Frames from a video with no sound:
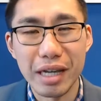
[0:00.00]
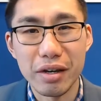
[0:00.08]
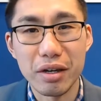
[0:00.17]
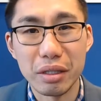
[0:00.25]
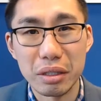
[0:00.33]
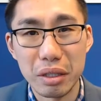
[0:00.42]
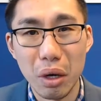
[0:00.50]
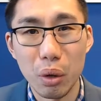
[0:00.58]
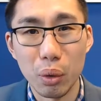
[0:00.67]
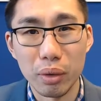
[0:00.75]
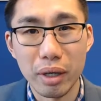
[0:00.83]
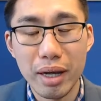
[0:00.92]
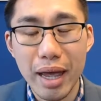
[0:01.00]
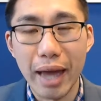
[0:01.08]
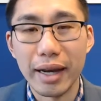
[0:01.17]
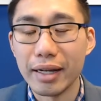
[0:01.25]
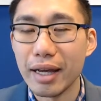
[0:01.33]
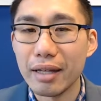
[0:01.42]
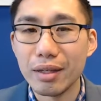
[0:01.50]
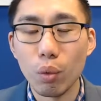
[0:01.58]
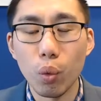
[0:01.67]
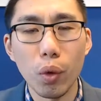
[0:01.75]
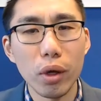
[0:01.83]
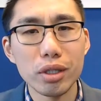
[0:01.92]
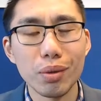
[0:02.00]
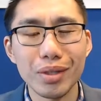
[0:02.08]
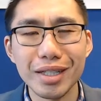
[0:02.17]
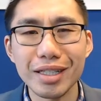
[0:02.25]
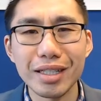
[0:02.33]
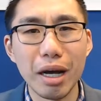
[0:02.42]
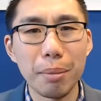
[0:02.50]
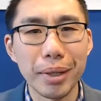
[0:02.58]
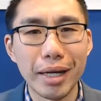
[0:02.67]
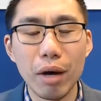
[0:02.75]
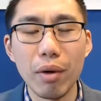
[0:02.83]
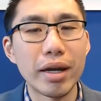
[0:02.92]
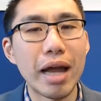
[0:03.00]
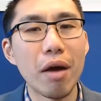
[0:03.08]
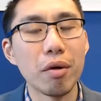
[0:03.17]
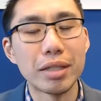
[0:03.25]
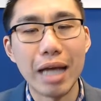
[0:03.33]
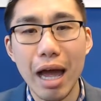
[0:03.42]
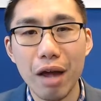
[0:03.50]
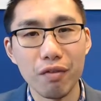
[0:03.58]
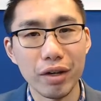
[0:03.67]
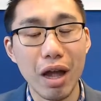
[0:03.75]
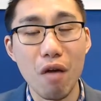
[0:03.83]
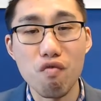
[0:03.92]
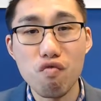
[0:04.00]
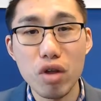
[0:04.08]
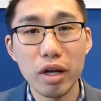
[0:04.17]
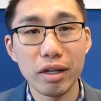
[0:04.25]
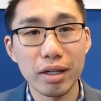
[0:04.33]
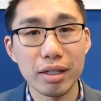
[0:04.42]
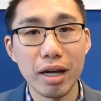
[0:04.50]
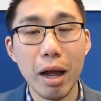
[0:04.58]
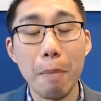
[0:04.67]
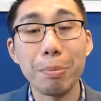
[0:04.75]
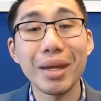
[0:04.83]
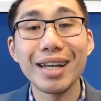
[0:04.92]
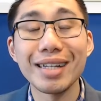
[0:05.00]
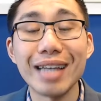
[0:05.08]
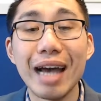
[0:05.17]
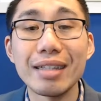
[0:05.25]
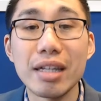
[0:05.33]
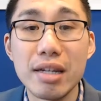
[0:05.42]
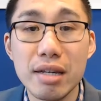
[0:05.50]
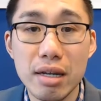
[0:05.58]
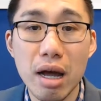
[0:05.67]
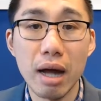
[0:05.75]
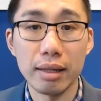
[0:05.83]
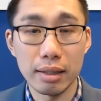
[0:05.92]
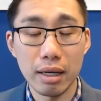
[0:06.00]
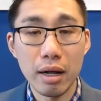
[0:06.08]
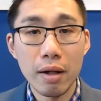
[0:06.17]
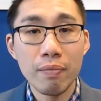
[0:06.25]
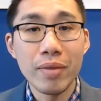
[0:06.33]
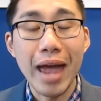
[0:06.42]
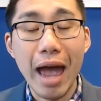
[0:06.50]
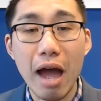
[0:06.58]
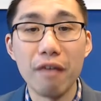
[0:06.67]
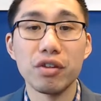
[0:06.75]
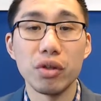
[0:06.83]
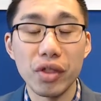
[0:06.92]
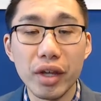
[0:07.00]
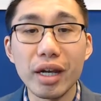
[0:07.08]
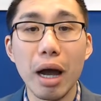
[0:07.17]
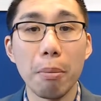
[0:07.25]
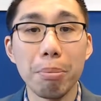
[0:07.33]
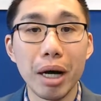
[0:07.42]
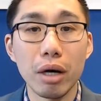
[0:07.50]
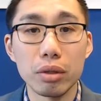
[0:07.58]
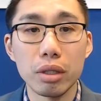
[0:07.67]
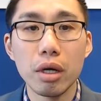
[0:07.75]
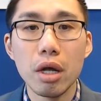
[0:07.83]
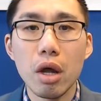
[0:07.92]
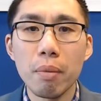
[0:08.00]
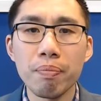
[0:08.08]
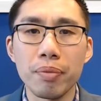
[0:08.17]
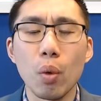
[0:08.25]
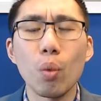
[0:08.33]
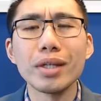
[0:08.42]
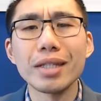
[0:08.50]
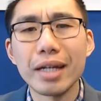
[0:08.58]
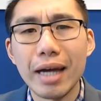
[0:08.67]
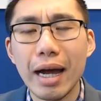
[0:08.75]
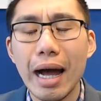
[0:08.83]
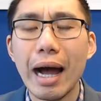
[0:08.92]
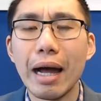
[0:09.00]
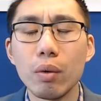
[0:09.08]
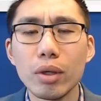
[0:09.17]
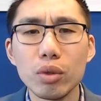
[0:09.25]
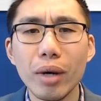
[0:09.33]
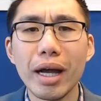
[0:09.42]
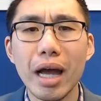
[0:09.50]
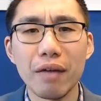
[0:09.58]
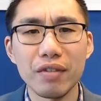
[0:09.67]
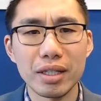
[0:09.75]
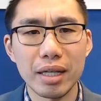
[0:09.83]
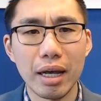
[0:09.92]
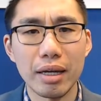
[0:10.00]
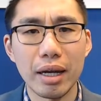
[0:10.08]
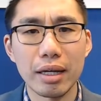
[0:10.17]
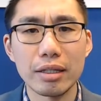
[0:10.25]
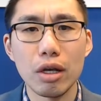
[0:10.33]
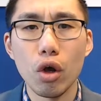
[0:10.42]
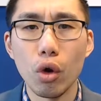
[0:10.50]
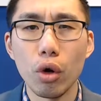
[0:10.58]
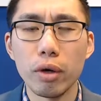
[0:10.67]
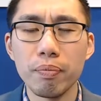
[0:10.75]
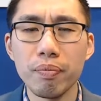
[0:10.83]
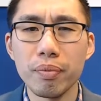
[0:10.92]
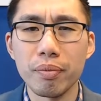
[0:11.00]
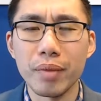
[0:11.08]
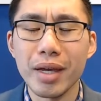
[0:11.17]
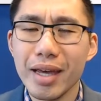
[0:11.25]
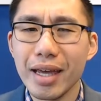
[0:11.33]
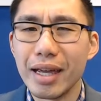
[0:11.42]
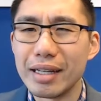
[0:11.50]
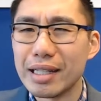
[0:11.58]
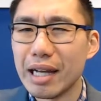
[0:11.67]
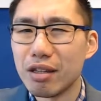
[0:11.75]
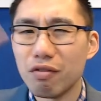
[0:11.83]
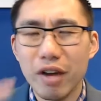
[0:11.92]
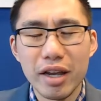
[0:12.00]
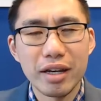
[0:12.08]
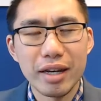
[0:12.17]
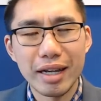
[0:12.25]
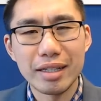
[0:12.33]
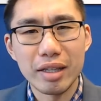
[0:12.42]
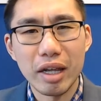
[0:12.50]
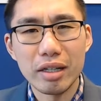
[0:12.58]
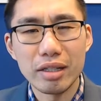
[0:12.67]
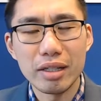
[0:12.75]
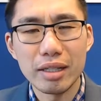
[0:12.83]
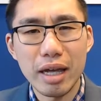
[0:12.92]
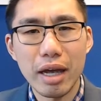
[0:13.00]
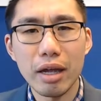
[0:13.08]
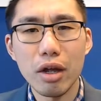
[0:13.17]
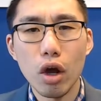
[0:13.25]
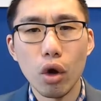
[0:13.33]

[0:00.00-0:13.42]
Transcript: the zone. And again, the words were just coming out, and I was having a really good time because I did not have to think about, hmm, what do I, I, what do I have to say next? Or, hmm, is that the right next thing to say? Or,